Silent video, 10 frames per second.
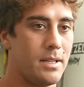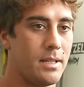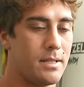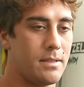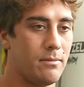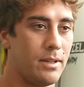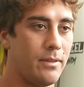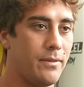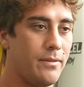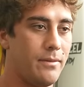this, when,
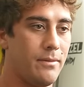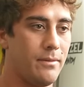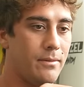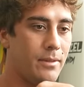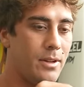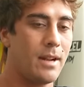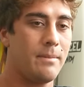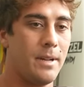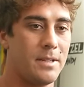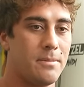you, when you're at a
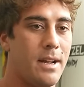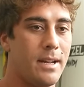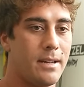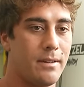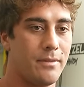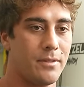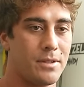beach break, for